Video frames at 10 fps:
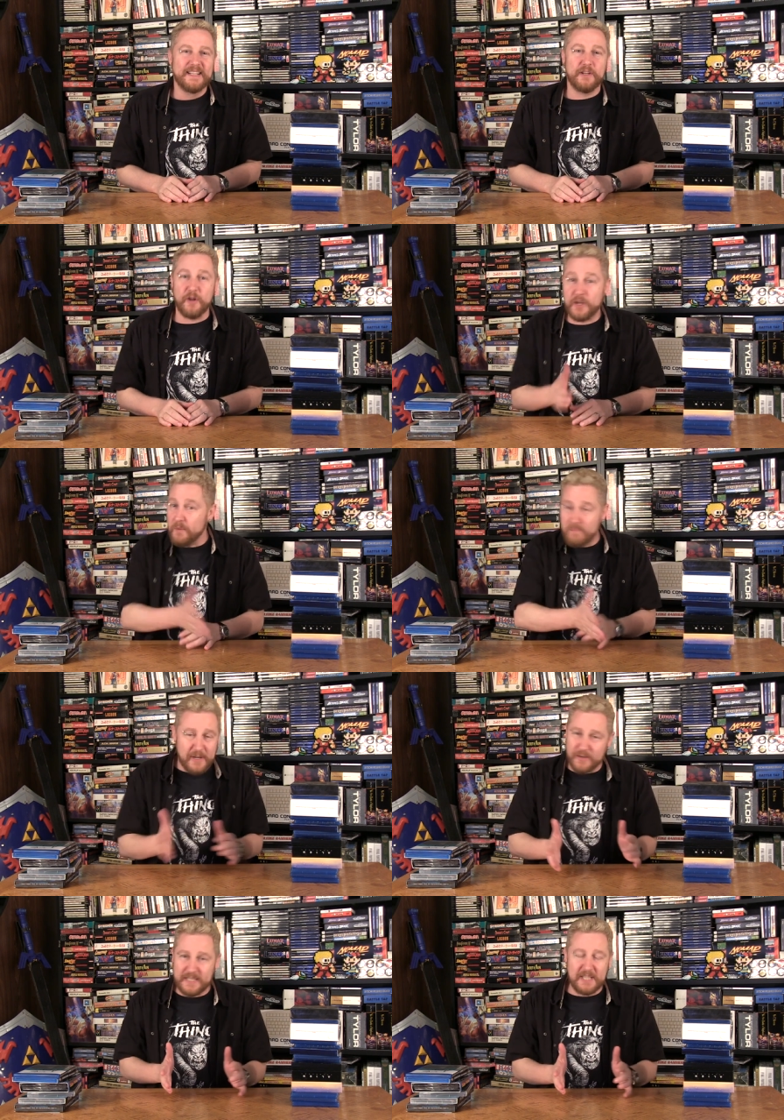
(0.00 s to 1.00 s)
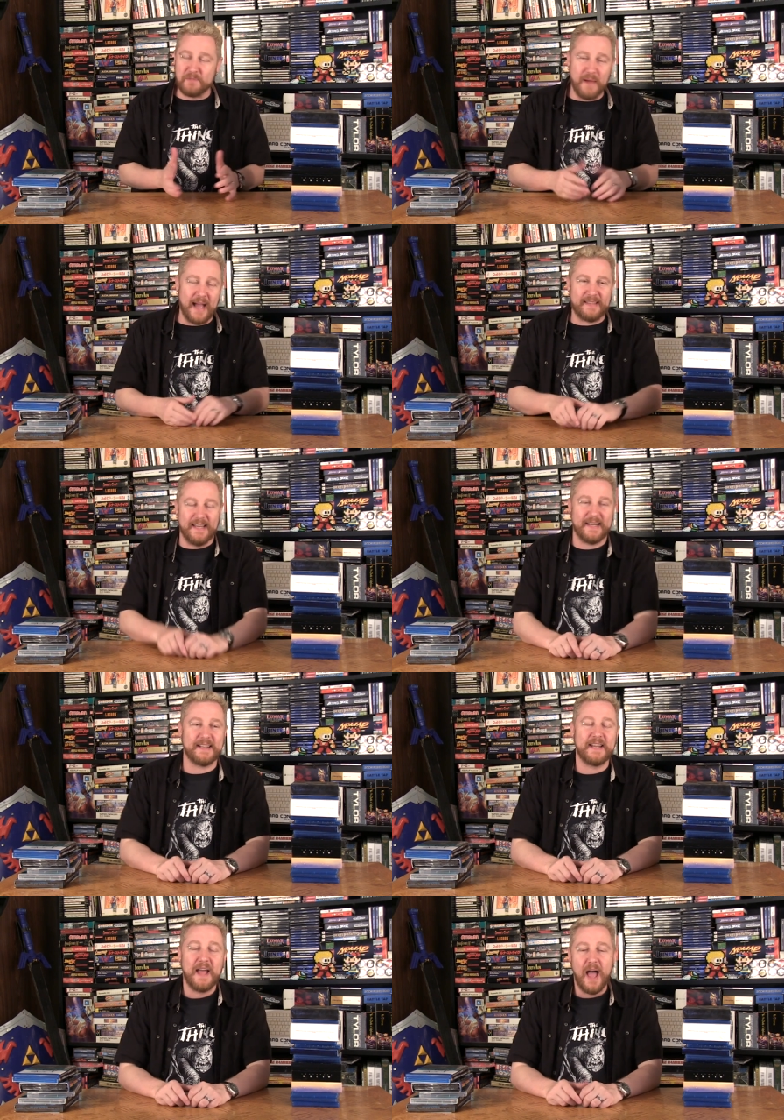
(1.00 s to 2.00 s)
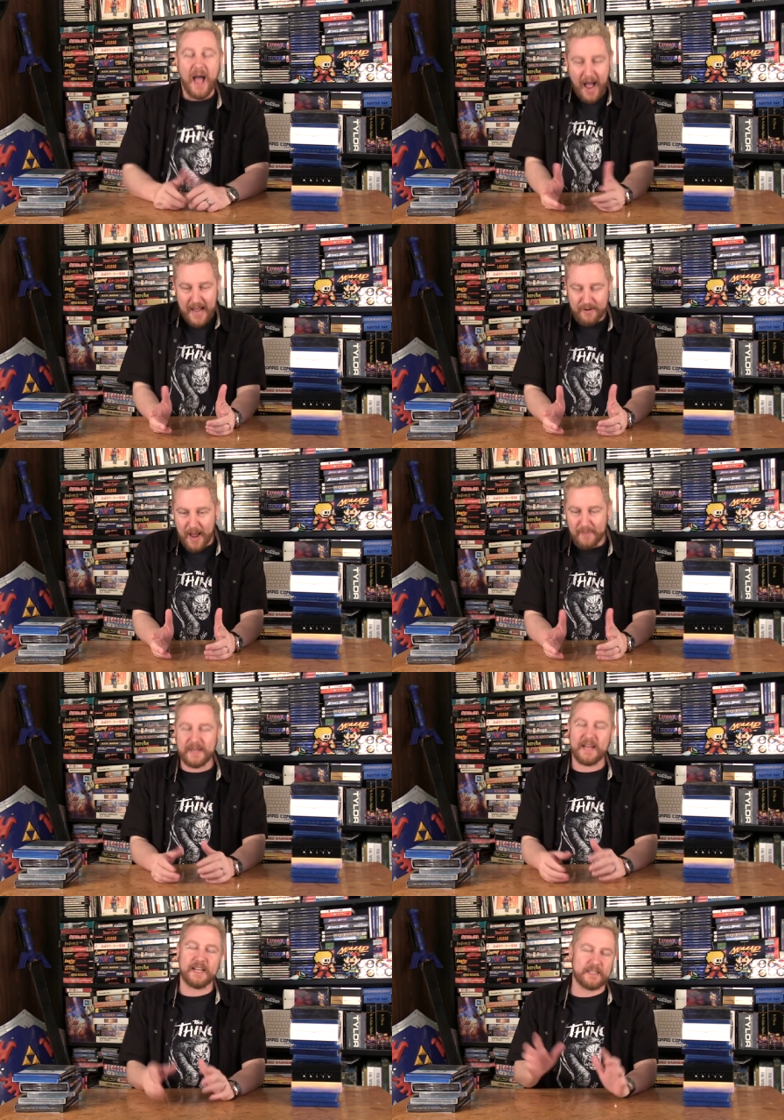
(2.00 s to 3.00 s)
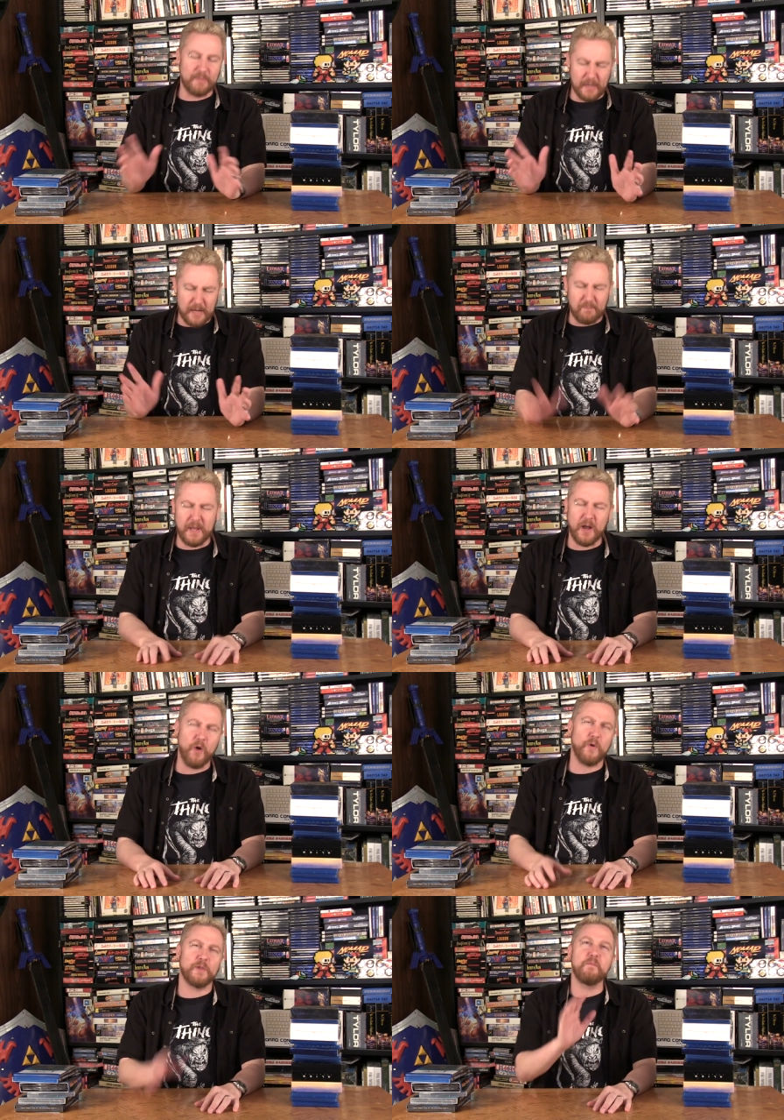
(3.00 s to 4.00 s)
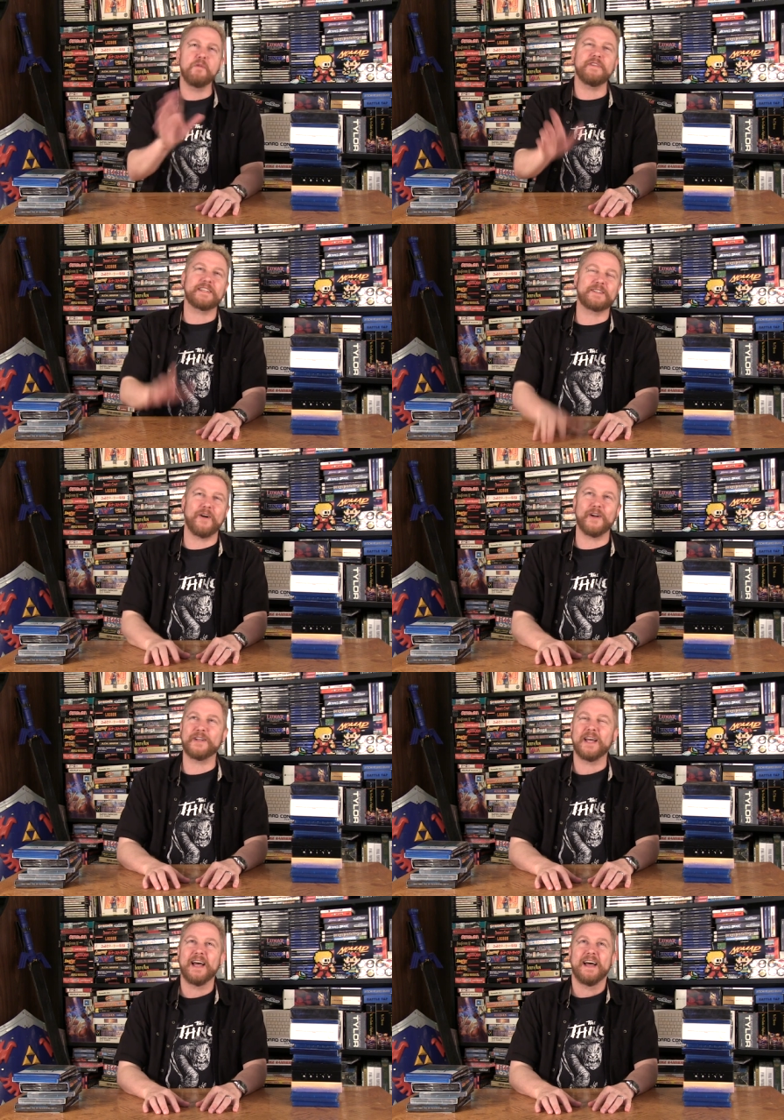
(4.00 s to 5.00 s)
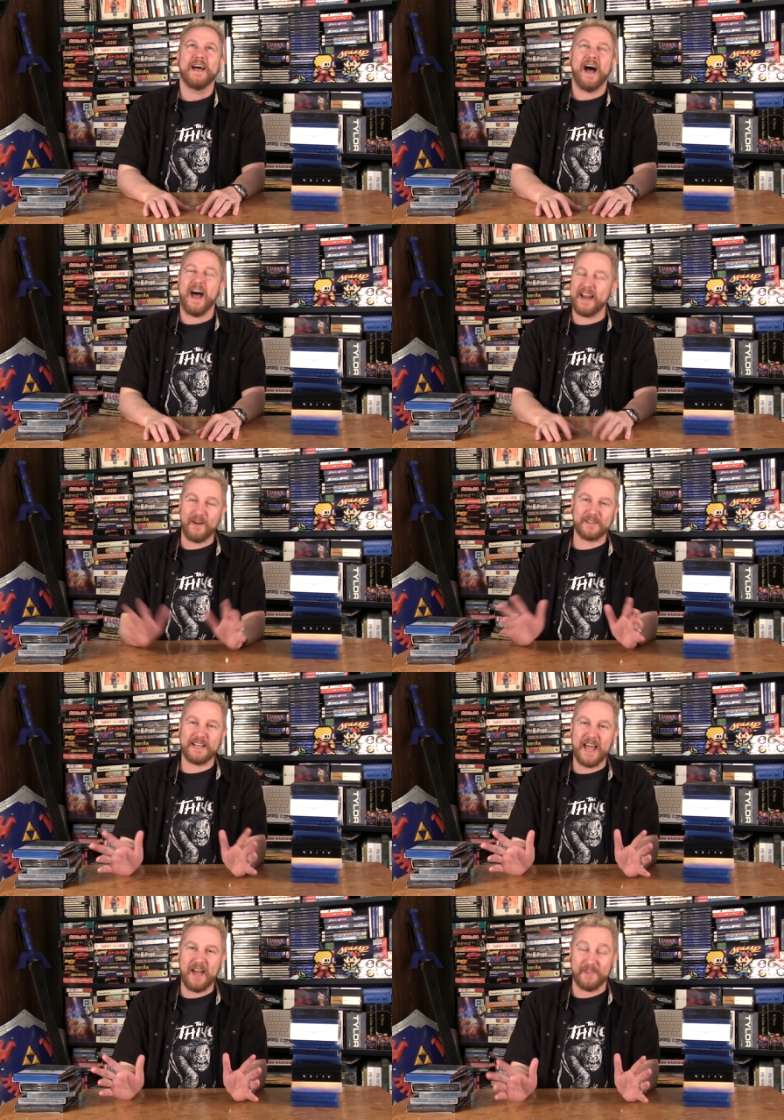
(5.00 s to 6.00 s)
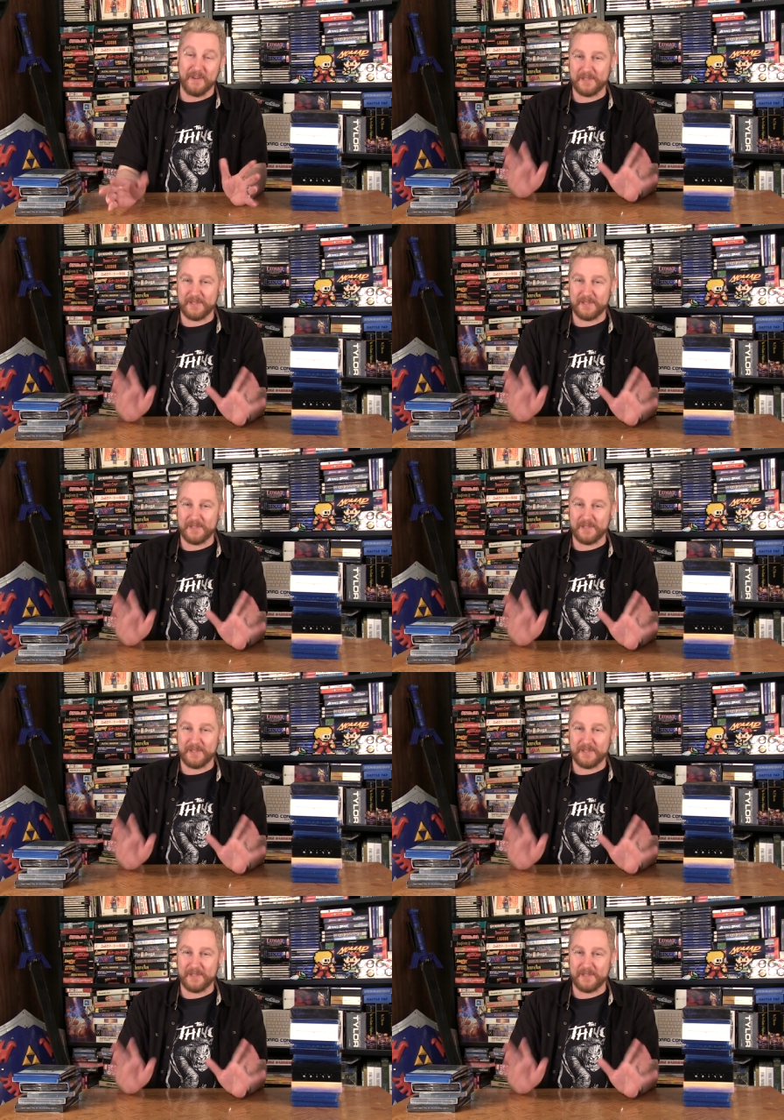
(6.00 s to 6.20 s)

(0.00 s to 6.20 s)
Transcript: You know, you couldn't pick your seats back then, and I grabbed it, and it smelled like bo. And the movie started, and I was in heaven.